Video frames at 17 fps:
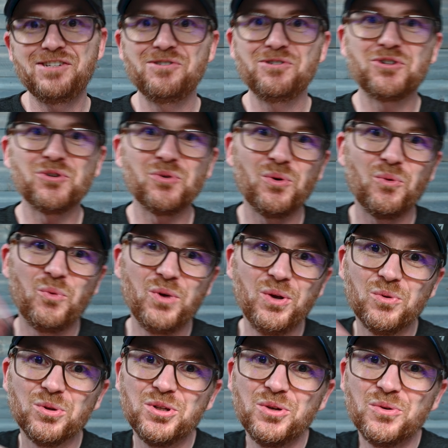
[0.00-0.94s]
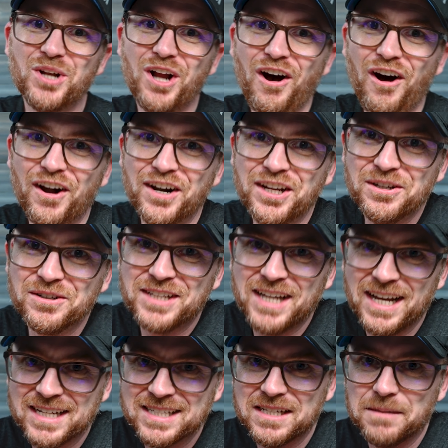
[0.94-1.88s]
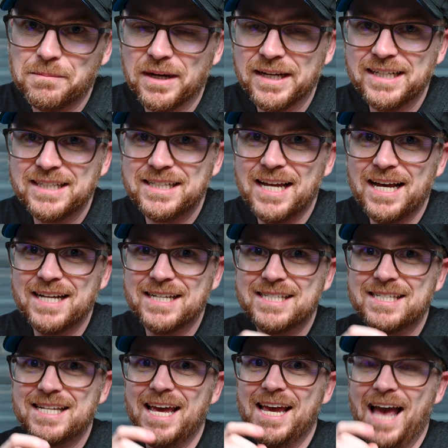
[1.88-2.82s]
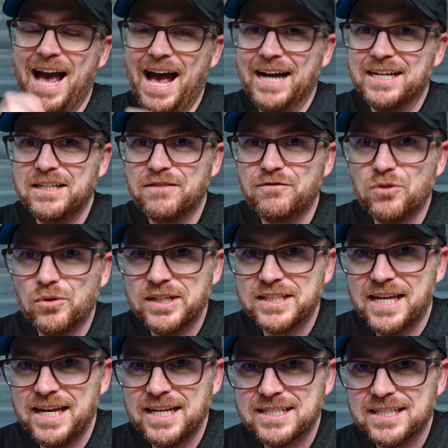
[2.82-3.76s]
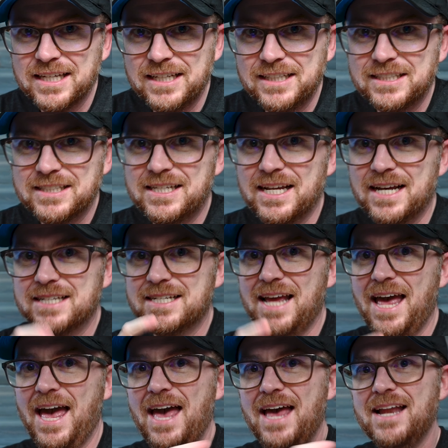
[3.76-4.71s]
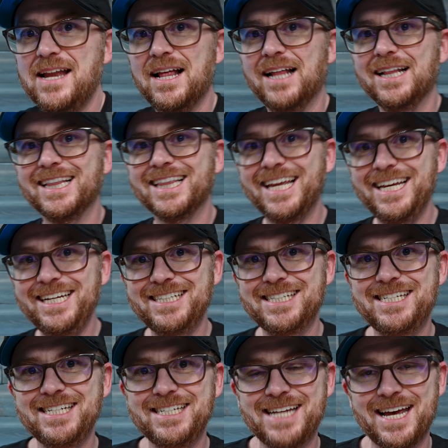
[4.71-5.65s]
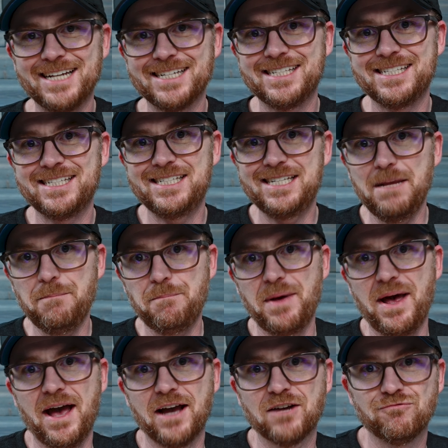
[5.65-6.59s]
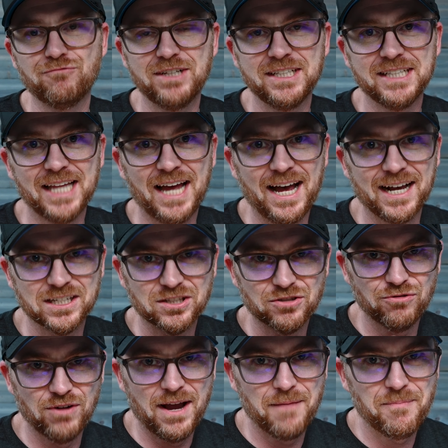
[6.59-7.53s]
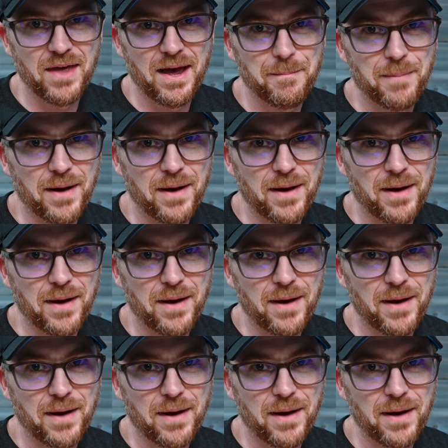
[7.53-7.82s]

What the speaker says: usual, we will do an audio test, a mic test, a active noise cancellation test, and latency test. Sit back, relax, grab that